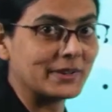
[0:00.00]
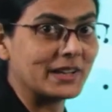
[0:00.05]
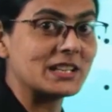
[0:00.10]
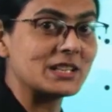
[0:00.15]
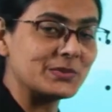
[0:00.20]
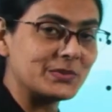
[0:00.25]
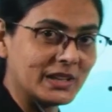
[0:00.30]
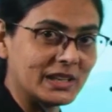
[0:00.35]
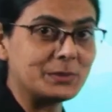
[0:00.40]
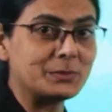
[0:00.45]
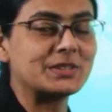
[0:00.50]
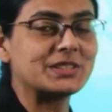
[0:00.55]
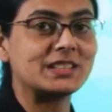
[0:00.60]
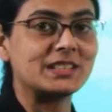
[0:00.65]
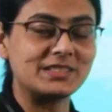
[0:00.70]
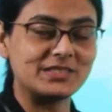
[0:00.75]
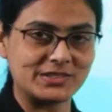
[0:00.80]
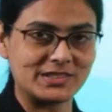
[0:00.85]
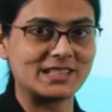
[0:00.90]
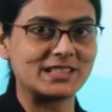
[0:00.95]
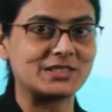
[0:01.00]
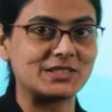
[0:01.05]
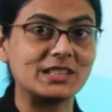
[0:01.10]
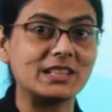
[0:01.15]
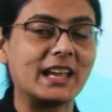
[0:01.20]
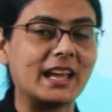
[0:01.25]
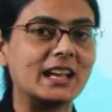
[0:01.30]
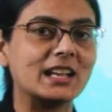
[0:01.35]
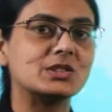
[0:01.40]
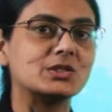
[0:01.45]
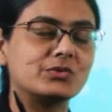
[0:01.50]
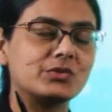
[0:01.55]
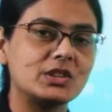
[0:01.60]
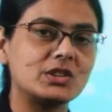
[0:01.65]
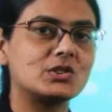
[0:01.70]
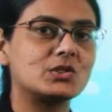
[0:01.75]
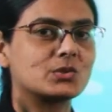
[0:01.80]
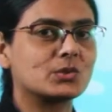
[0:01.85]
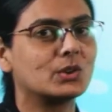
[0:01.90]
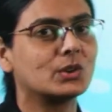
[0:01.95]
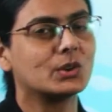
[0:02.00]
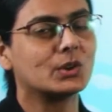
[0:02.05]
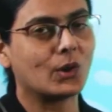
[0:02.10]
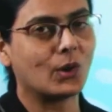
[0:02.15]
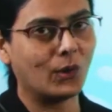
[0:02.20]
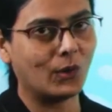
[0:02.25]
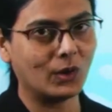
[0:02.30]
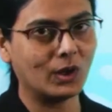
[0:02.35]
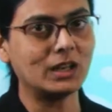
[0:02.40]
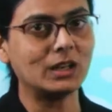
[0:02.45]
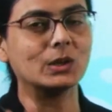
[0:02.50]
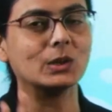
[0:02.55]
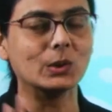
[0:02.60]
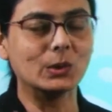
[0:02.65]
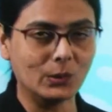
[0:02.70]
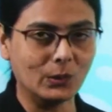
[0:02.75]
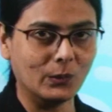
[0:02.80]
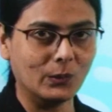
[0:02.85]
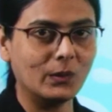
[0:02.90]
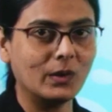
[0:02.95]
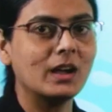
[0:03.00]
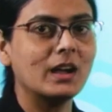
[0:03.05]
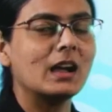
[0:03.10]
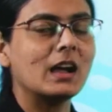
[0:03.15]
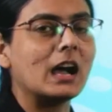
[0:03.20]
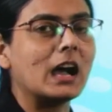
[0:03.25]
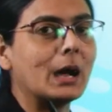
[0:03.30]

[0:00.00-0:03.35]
It's very much interesting as we should all know